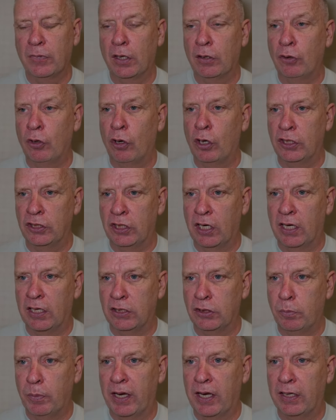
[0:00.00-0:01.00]
knowledge I
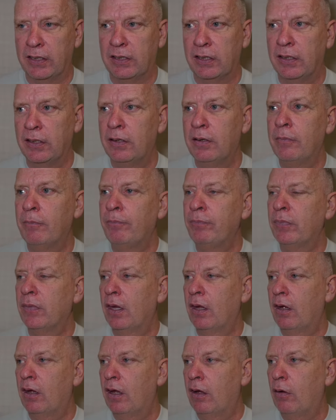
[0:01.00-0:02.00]
respect.
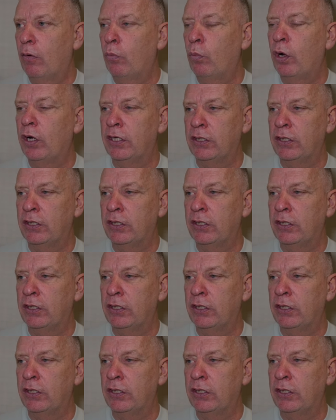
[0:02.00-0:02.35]
What